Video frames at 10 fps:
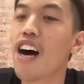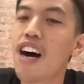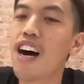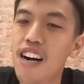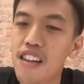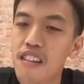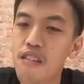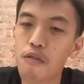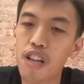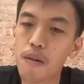the
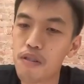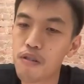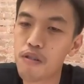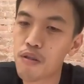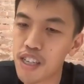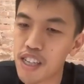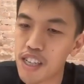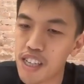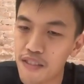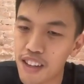rollup will ultimately
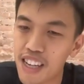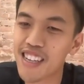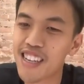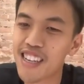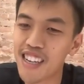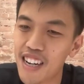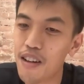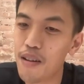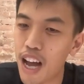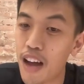kind of like
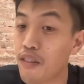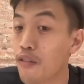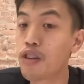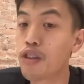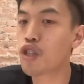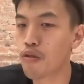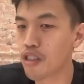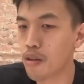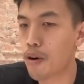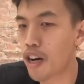have a
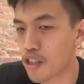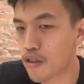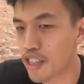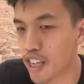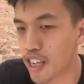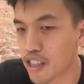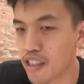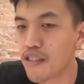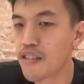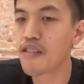virtual deposit
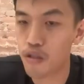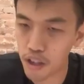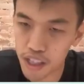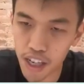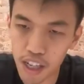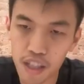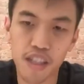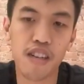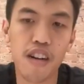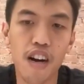transaction
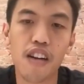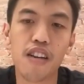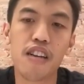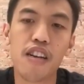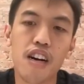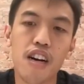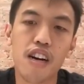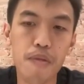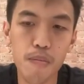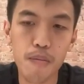on
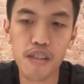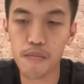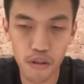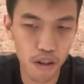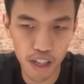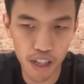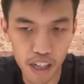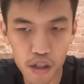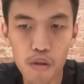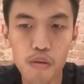Optimism or on the
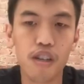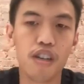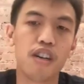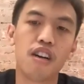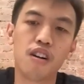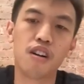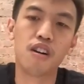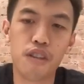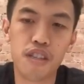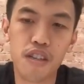L2,
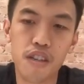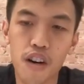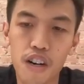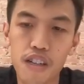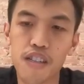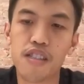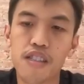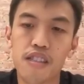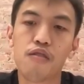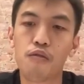which calls
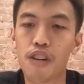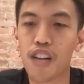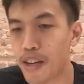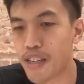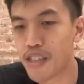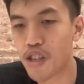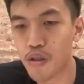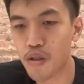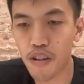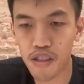relay
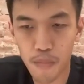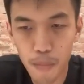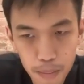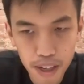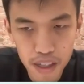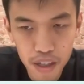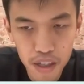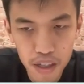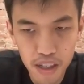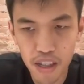message to the cross-domain
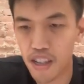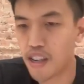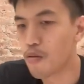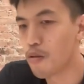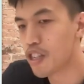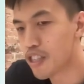messenger, which